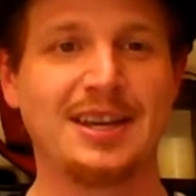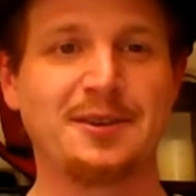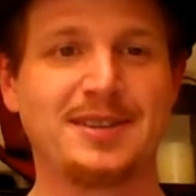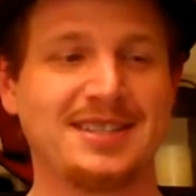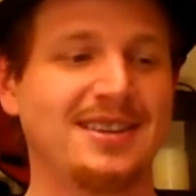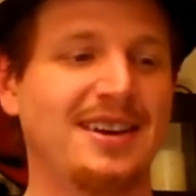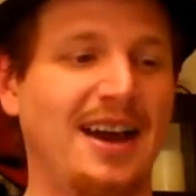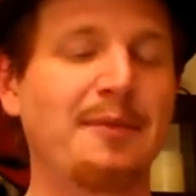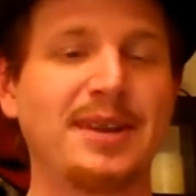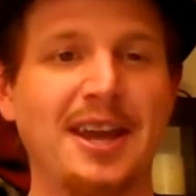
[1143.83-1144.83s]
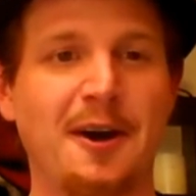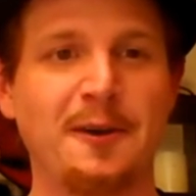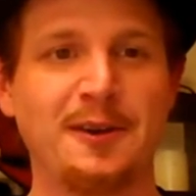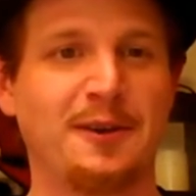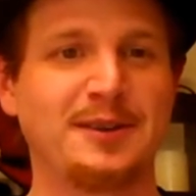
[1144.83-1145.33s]
You know, it doesn't come and
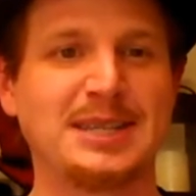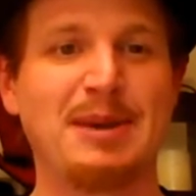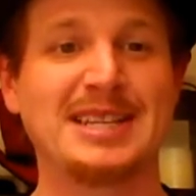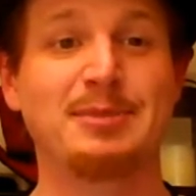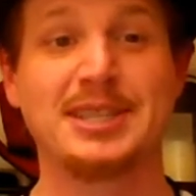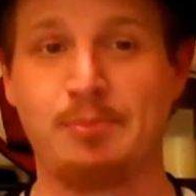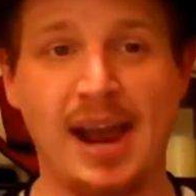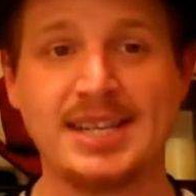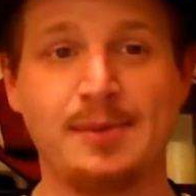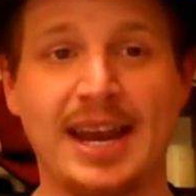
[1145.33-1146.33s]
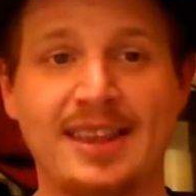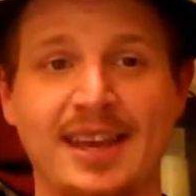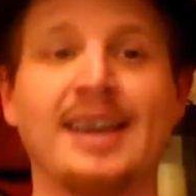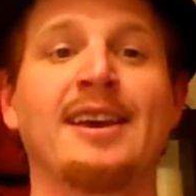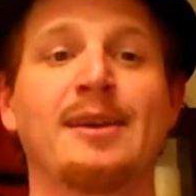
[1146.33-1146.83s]
go. You don't expect to be surprised by
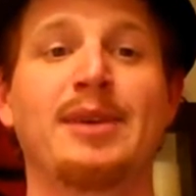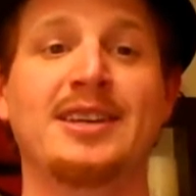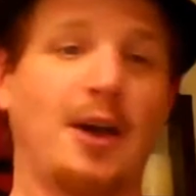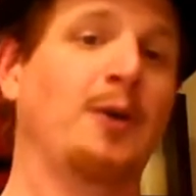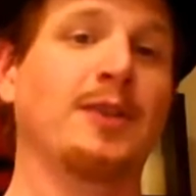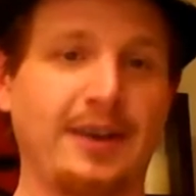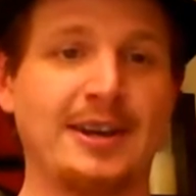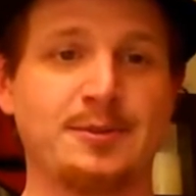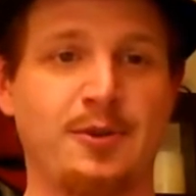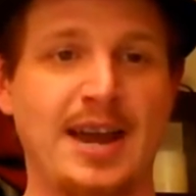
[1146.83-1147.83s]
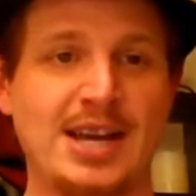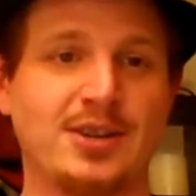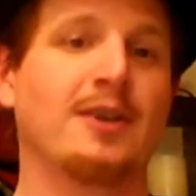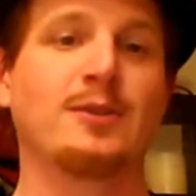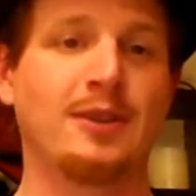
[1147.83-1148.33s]
anything because, oh, look, here's more
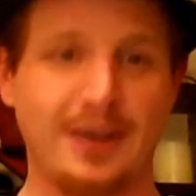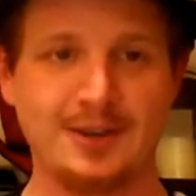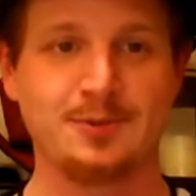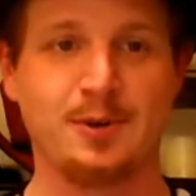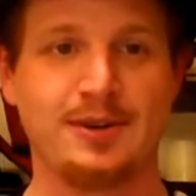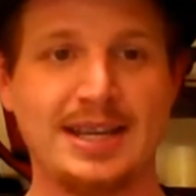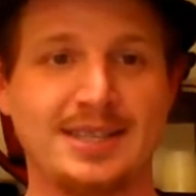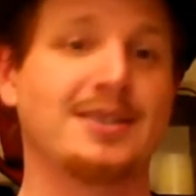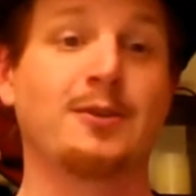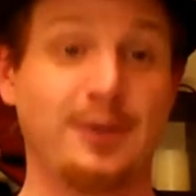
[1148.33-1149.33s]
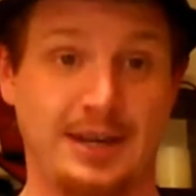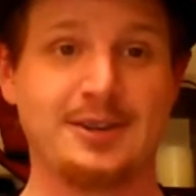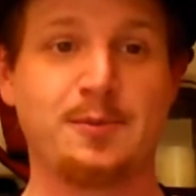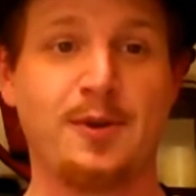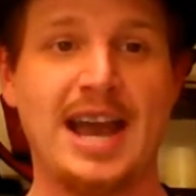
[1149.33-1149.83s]
action. Oh, look, here's more crisis. Oh, look,
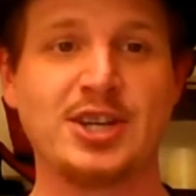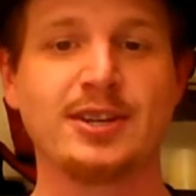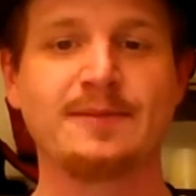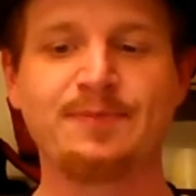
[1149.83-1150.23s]
here's more action.